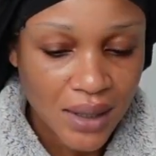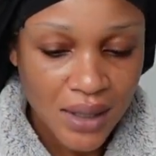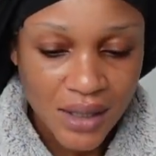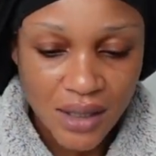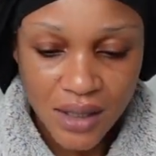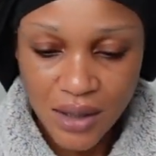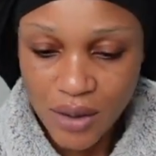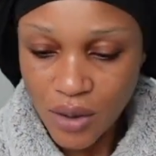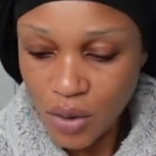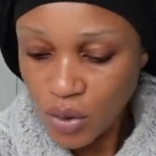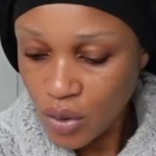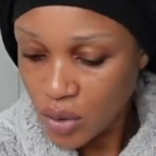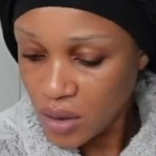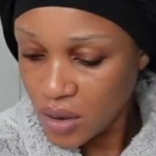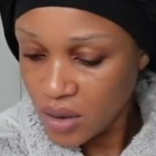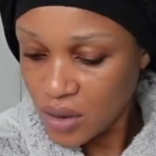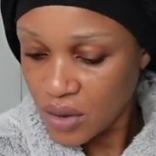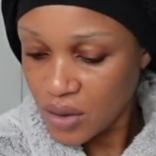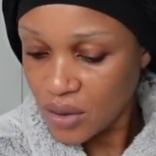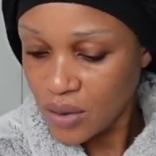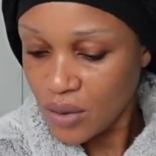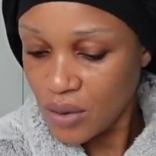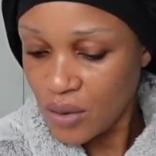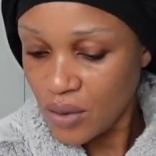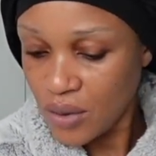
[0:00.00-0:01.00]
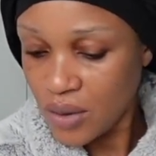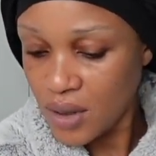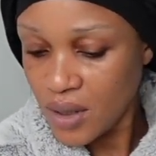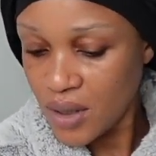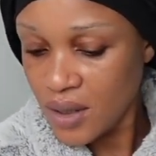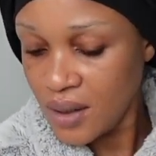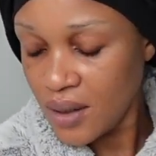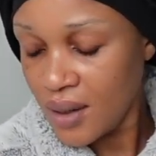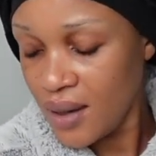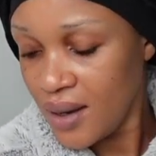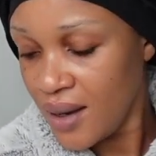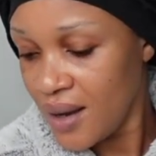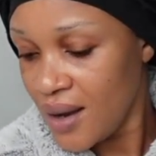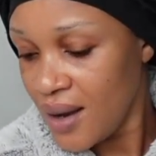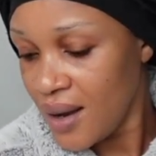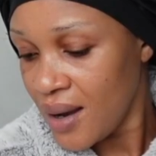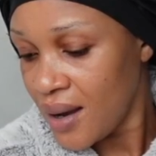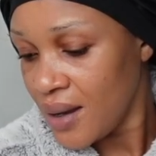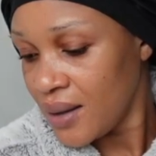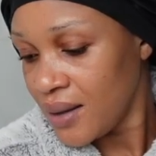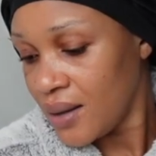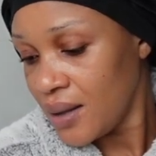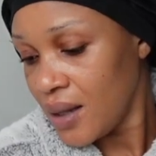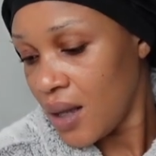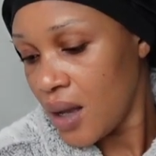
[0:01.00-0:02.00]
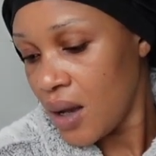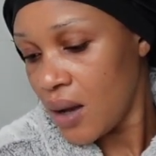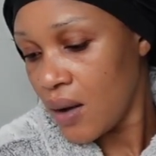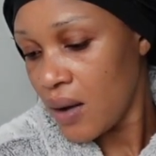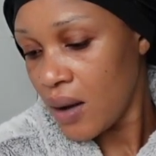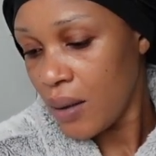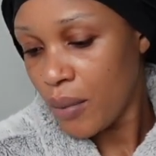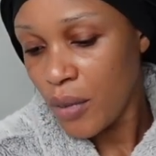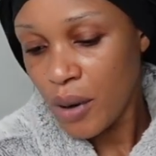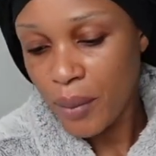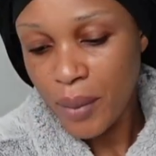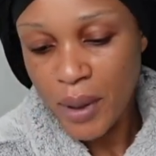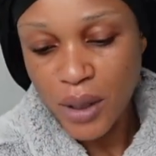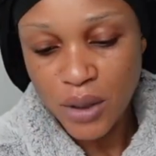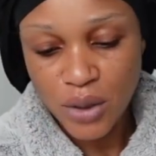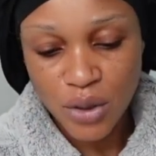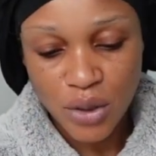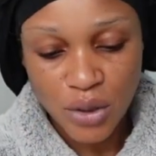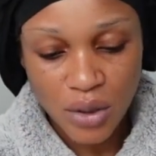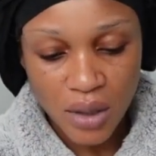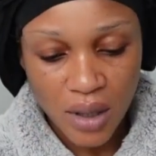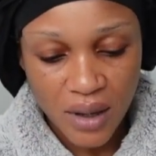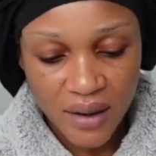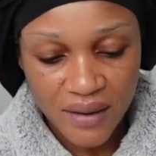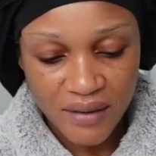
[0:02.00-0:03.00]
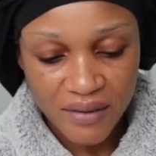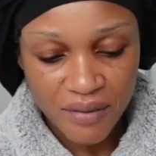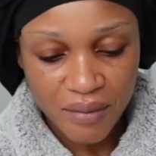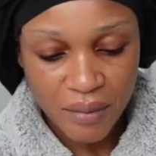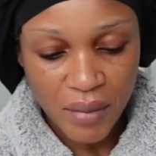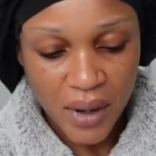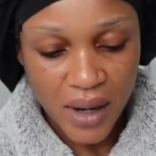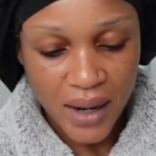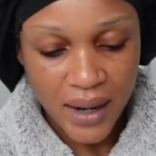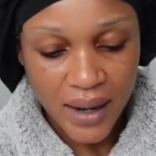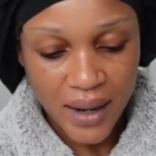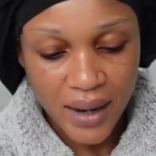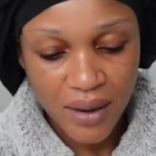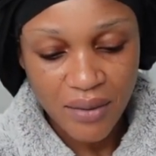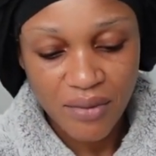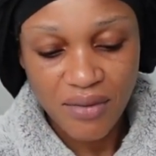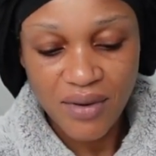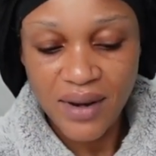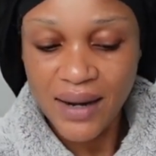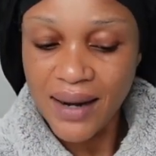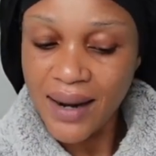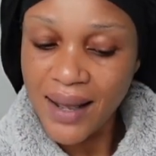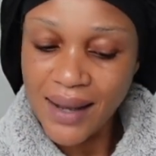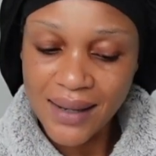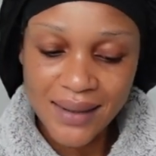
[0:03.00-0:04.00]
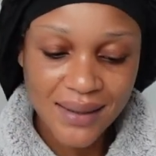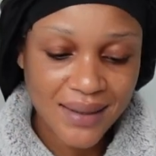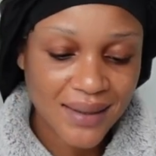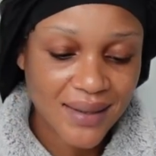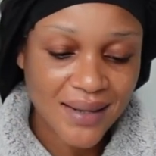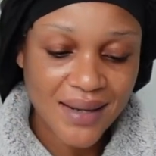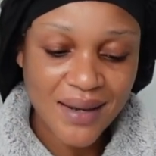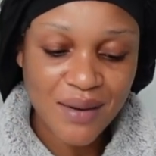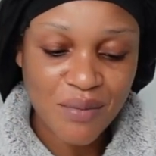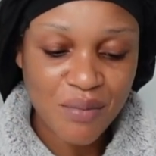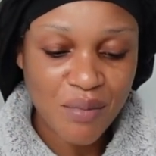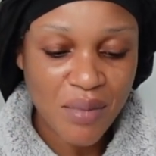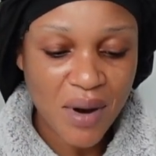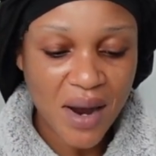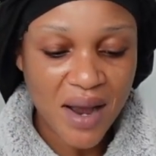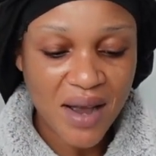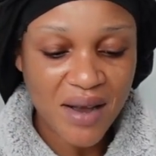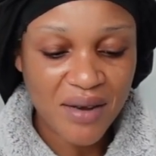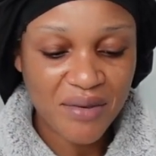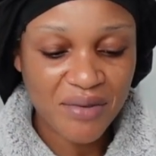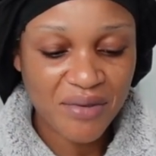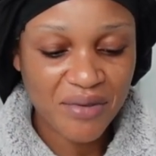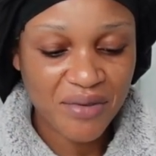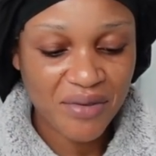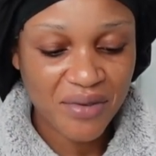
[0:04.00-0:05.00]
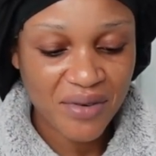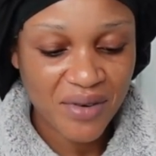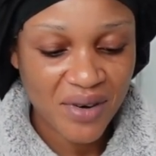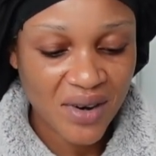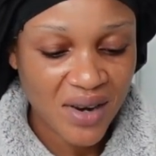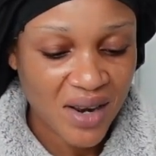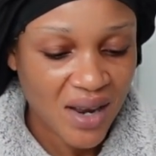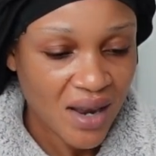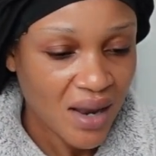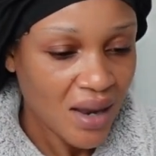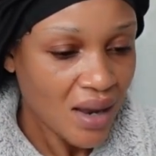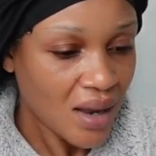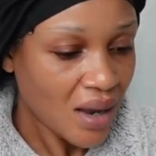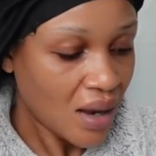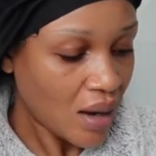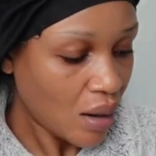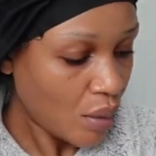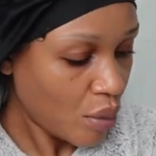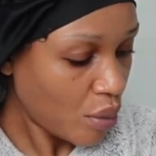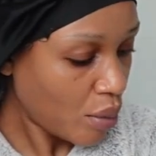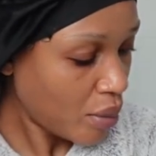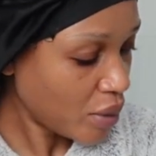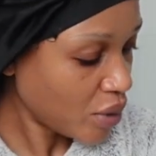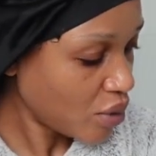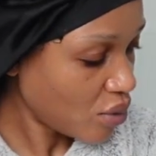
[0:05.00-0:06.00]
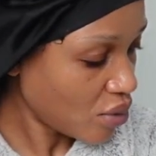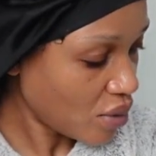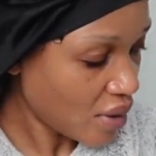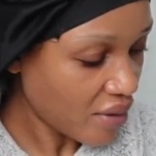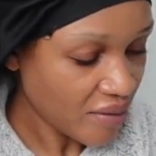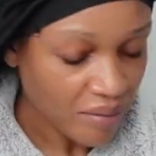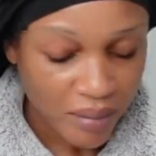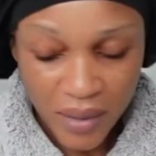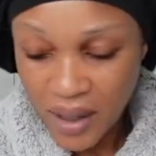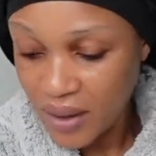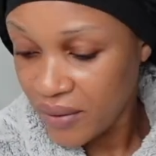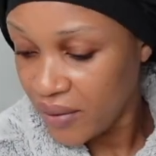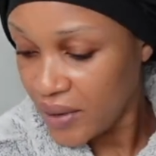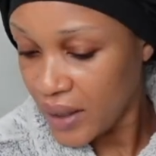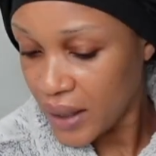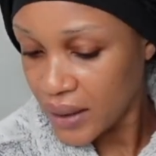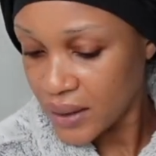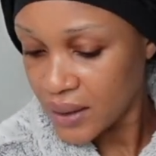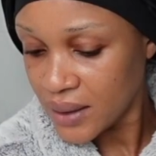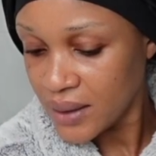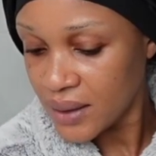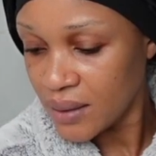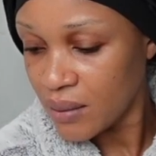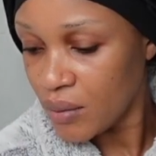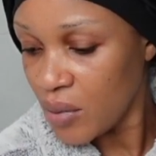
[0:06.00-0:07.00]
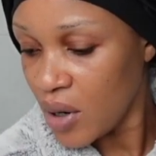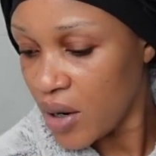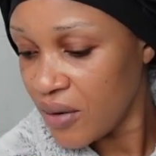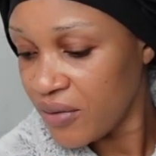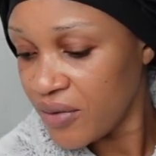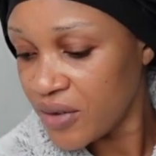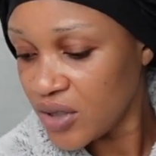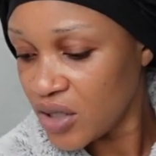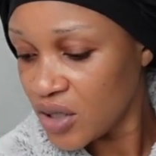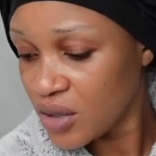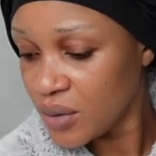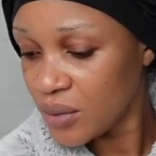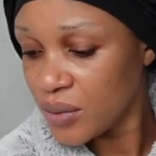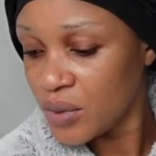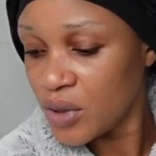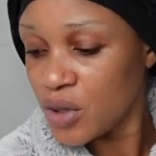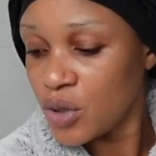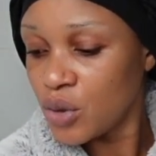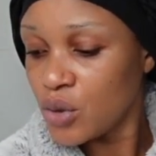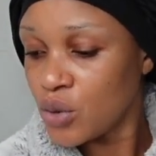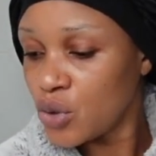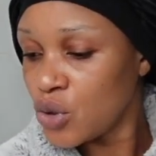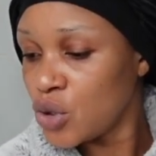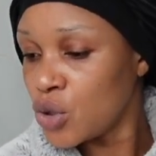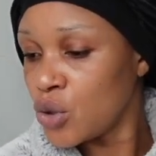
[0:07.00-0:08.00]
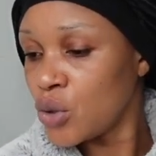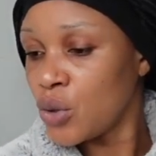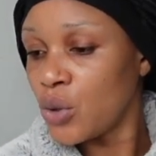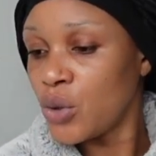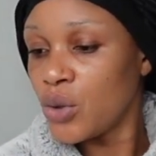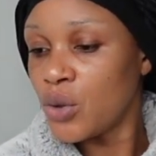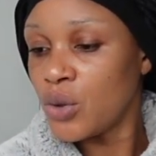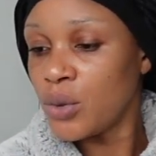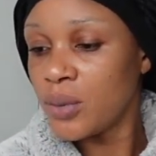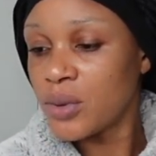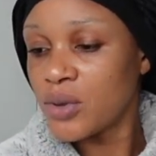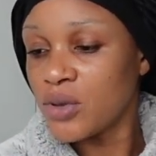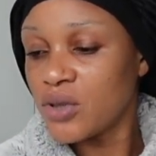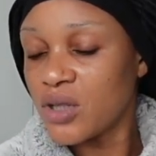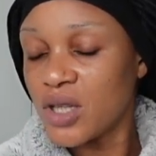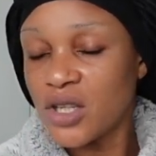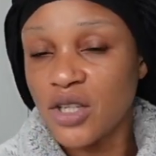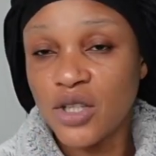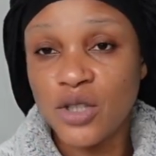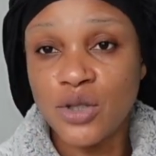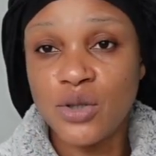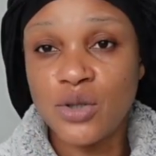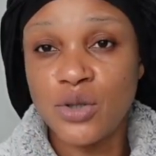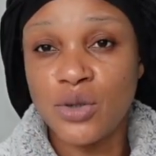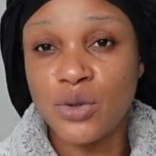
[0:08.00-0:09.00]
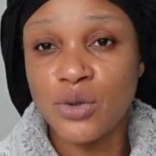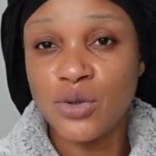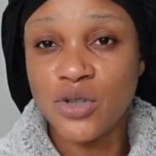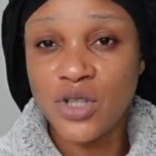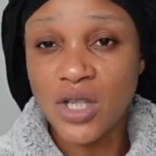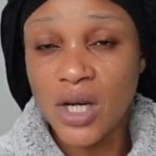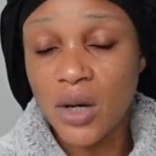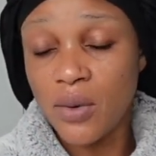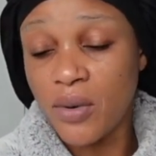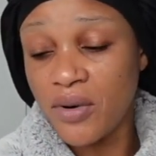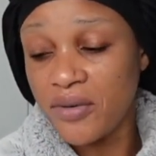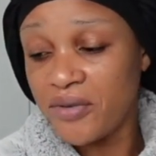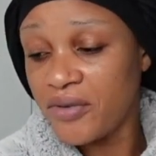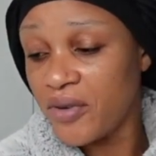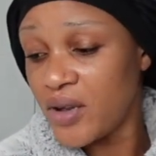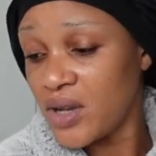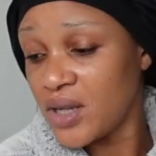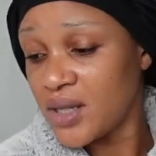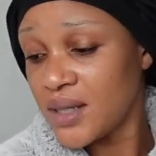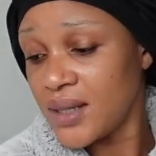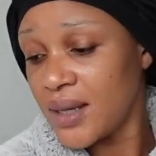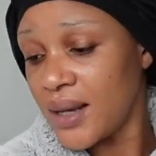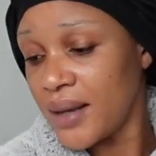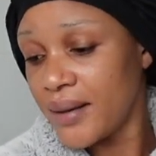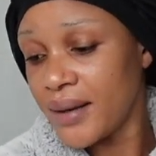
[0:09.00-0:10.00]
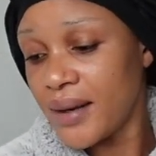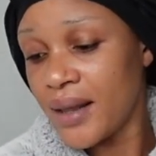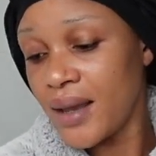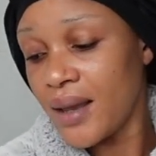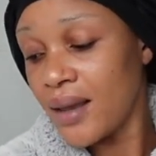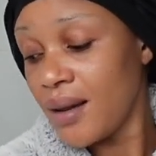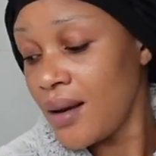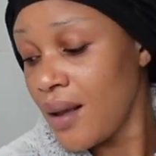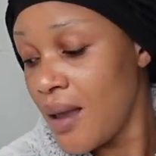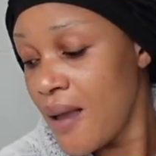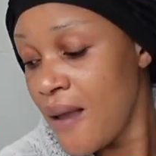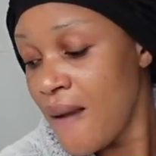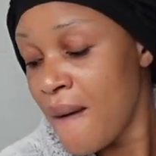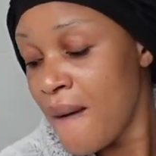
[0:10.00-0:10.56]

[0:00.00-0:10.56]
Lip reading: slowly. Now I'm about to have my relaxing bath. I just wanted to show you because I need to shower first and then